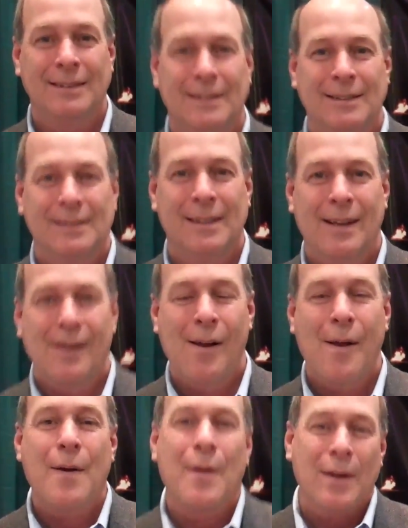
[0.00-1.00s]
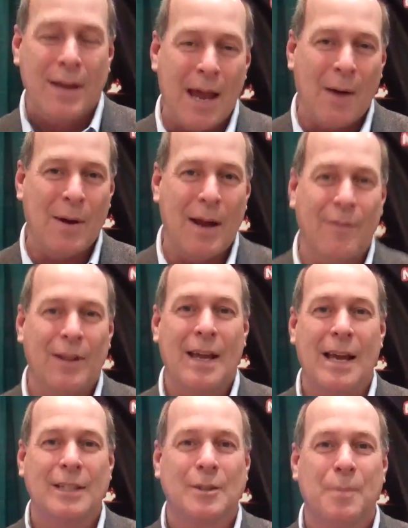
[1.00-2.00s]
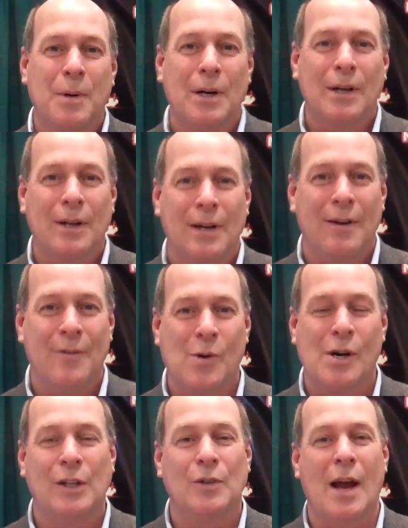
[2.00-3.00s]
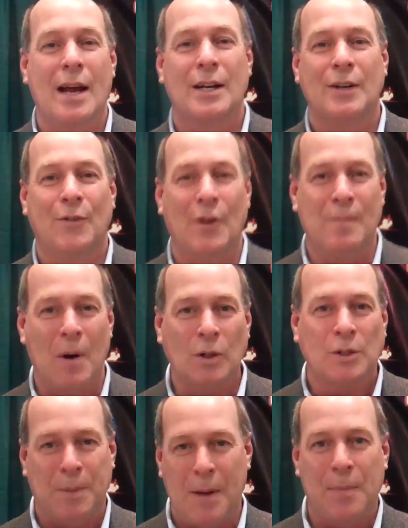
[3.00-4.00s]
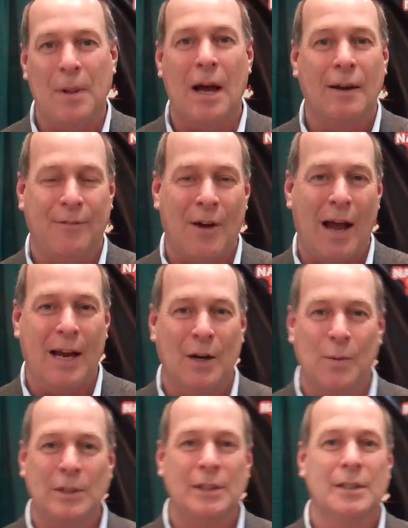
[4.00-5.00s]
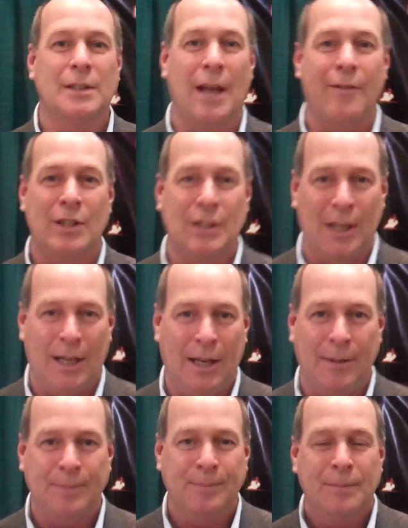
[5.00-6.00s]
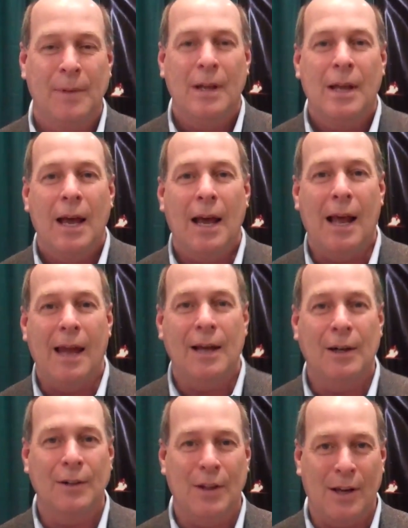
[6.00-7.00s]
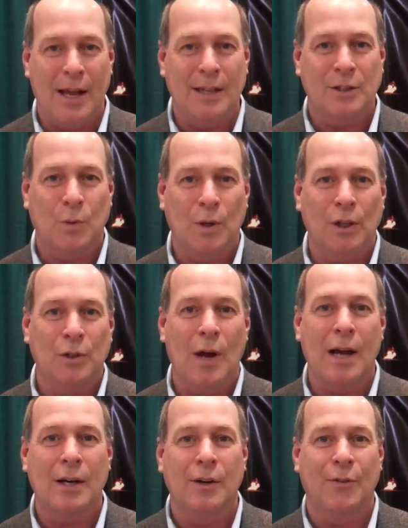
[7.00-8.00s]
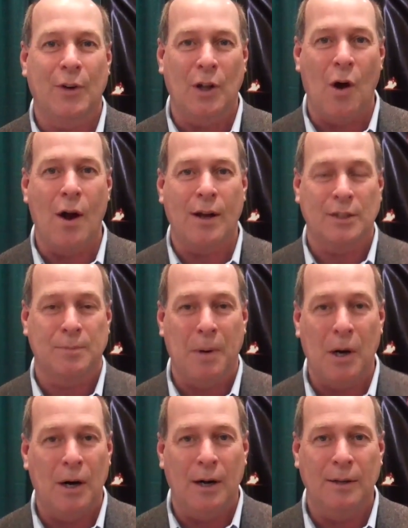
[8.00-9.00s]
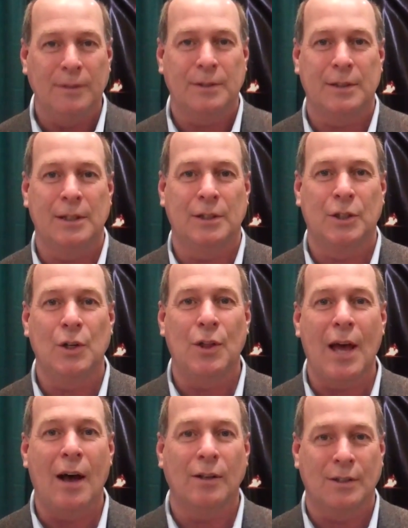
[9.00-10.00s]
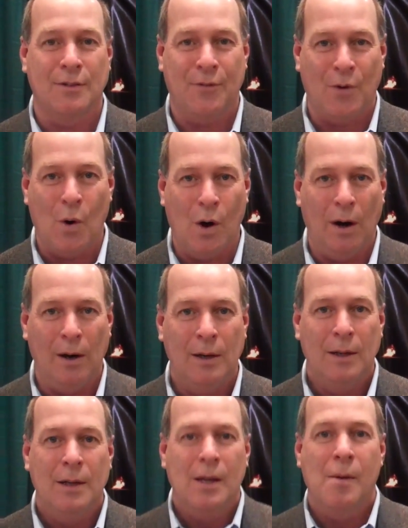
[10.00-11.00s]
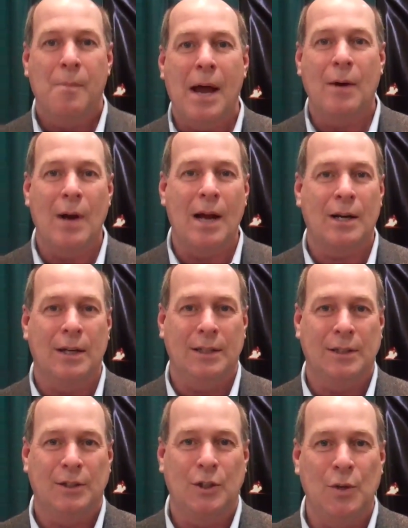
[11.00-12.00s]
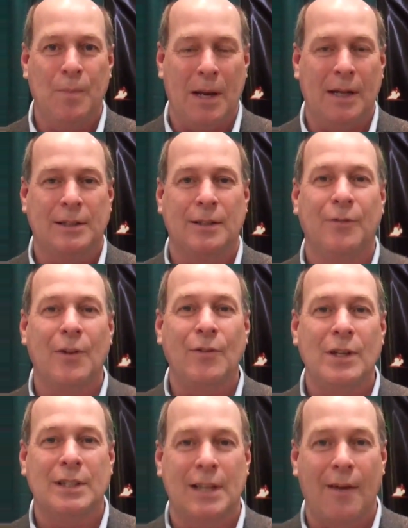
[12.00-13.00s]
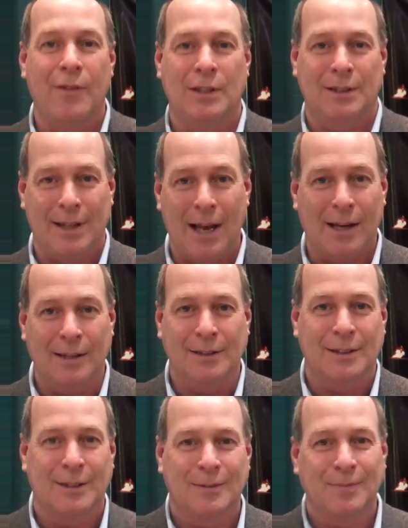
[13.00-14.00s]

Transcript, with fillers: Guinness Book of World Records. Yeah, we have the Guinness Book of World Record for most people on fire, which is 17, uh-huh. and I held the Guinness World Record for longest burn since 2004. My record is 2 minutes and 57 seconds.